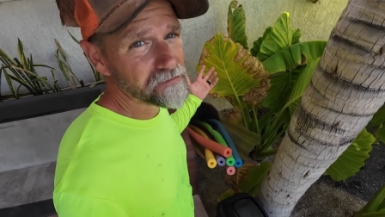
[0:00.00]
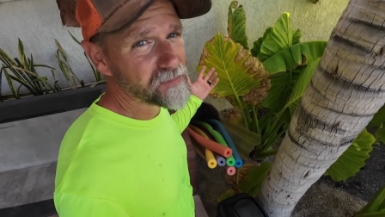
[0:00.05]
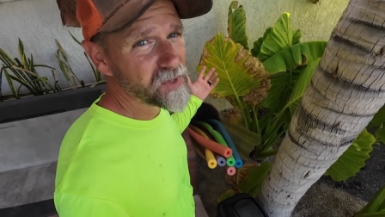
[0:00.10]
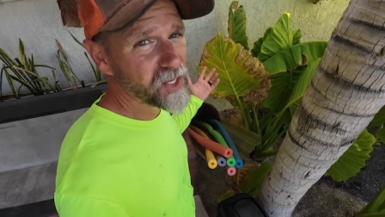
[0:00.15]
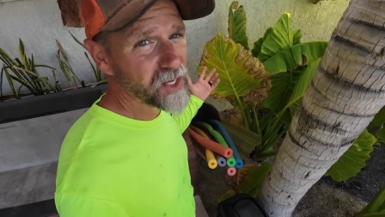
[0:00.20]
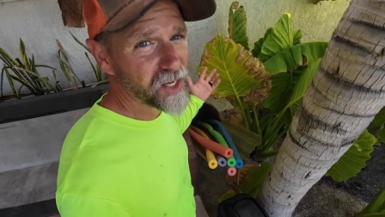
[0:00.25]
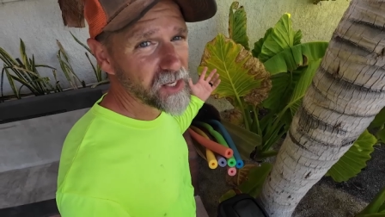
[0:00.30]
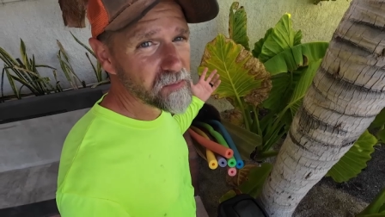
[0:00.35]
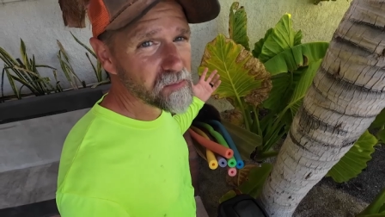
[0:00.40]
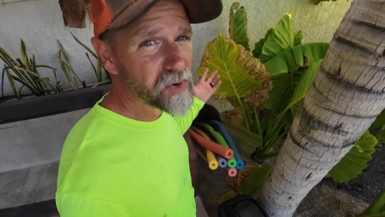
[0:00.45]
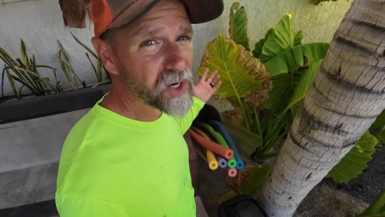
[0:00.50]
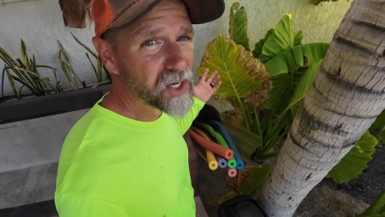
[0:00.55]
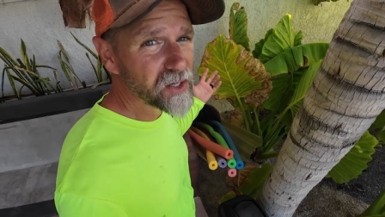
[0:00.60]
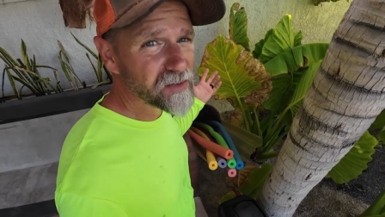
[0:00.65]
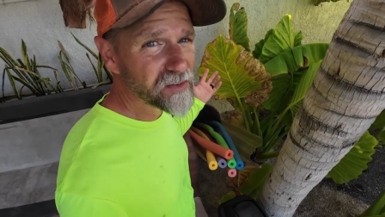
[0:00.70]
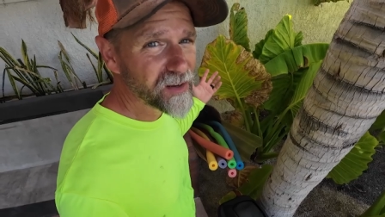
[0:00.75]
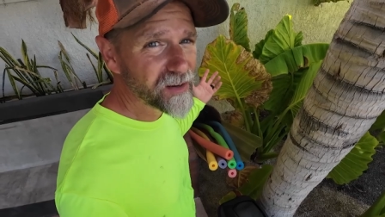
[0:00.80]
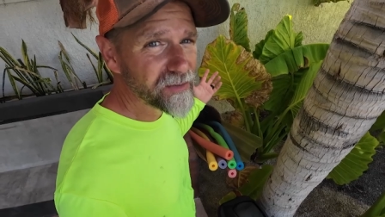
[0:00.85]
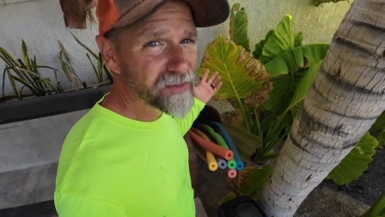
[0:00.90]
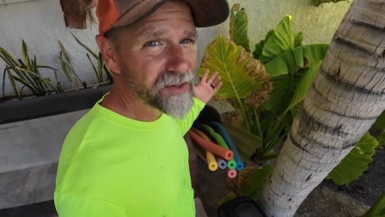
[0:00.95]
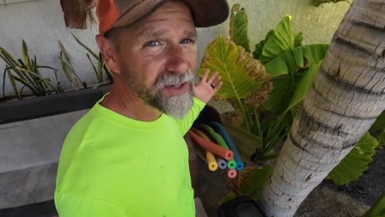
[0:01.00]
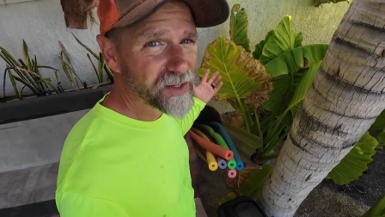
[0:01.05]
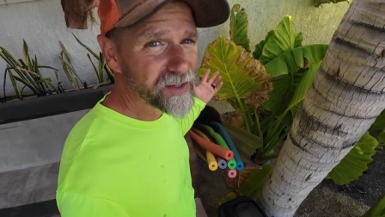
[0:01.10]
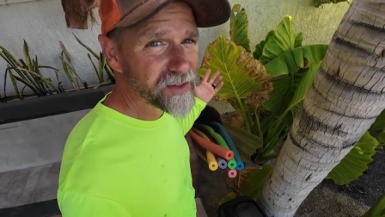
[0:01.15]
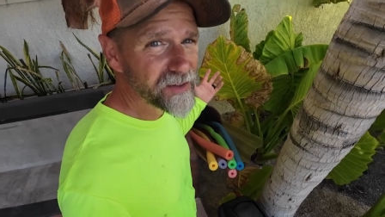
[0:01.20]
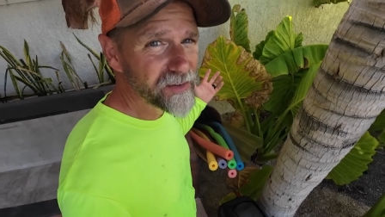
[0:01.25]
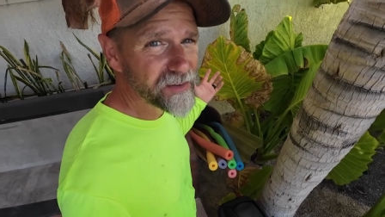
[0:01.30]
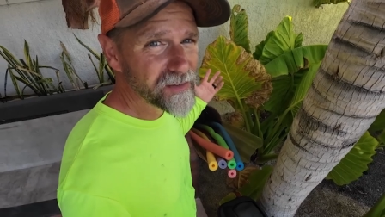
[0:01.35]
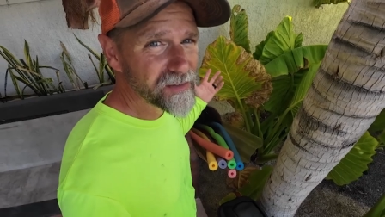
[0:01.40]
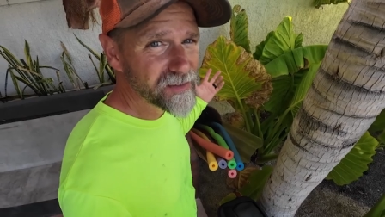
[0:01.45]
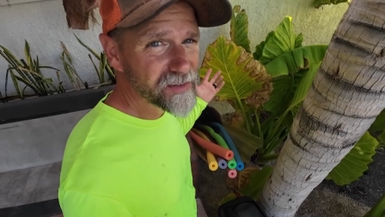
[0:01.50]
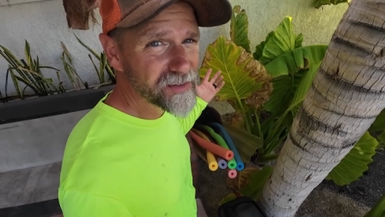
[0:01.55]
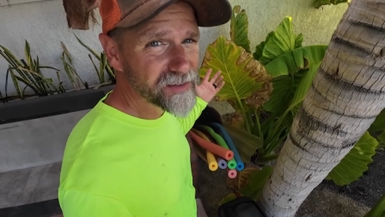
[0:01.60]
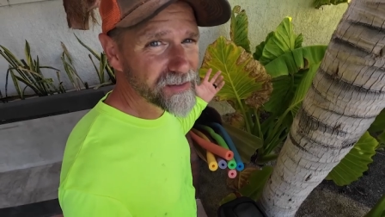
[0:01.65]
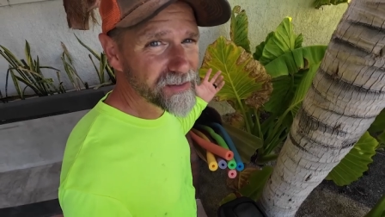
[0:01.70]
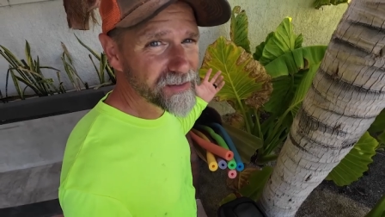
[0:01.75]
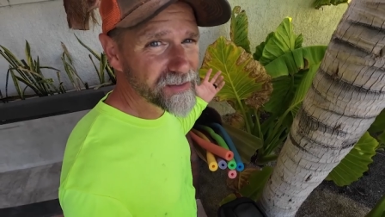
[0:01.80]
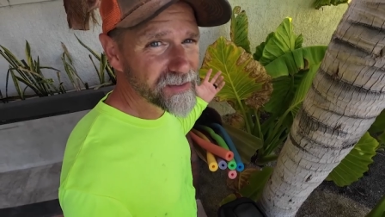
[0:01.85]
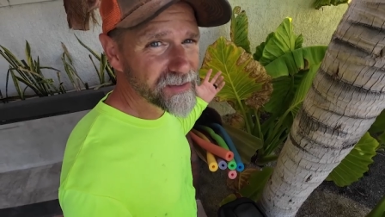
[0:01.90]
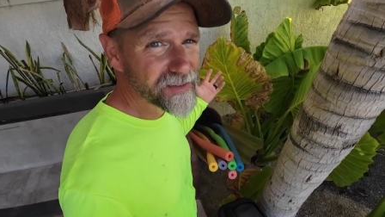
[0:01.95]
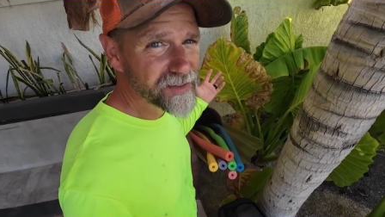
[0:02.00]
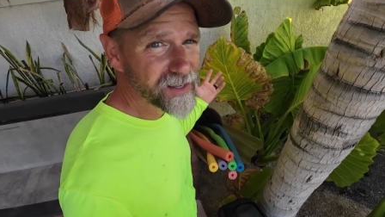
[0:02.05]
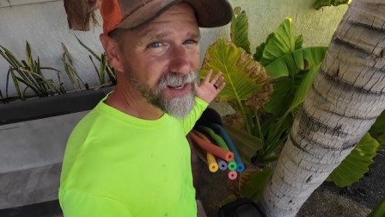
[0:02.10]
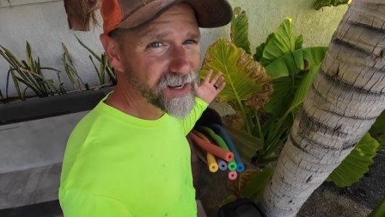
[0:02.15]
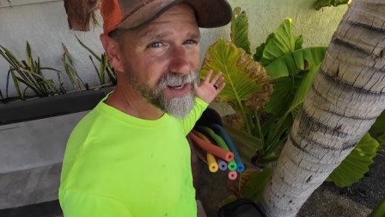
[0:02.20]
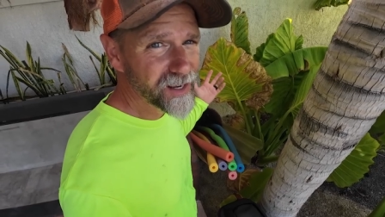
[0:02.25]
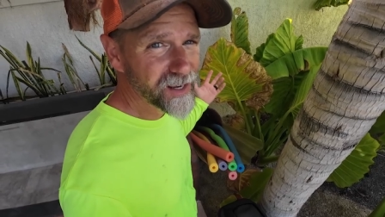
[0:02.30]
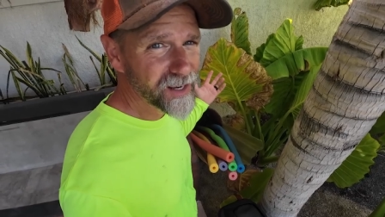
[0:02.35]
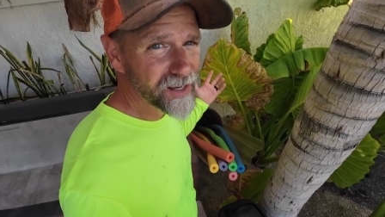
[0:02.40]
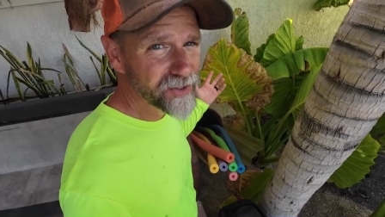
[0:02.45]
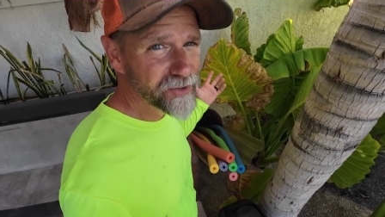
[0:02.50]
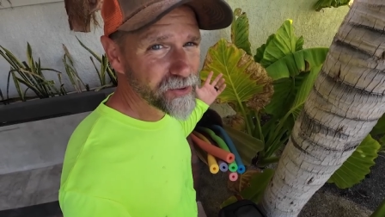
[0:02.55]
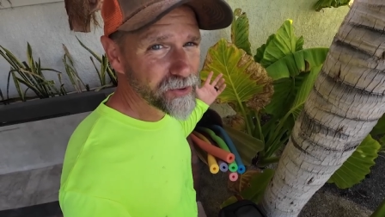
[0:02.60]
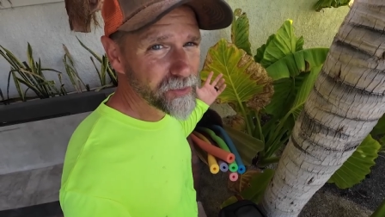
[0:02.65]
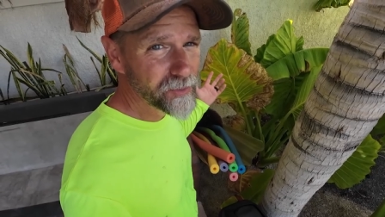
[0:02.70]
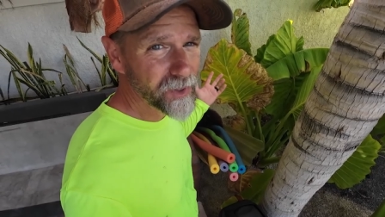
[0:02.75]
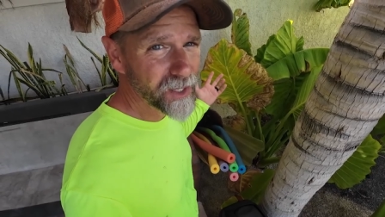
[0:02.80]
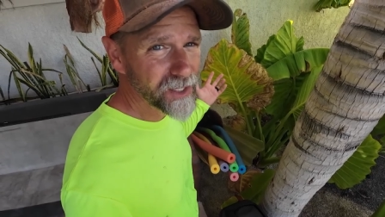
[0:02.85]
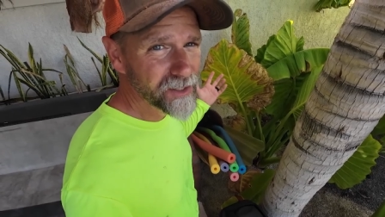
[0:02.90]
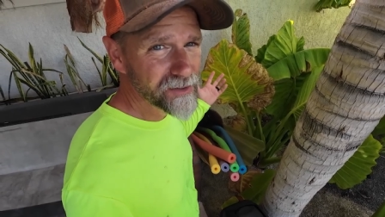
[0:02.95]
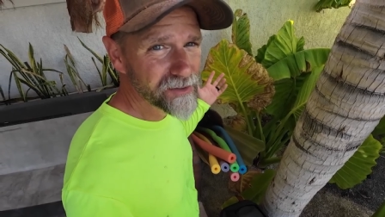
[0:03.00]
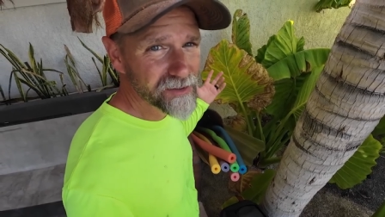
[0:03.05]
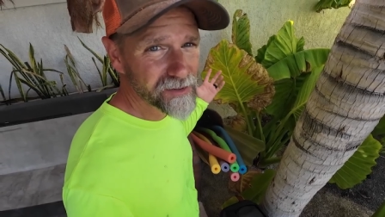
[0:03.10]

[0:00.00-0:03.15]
$10 every 2 months.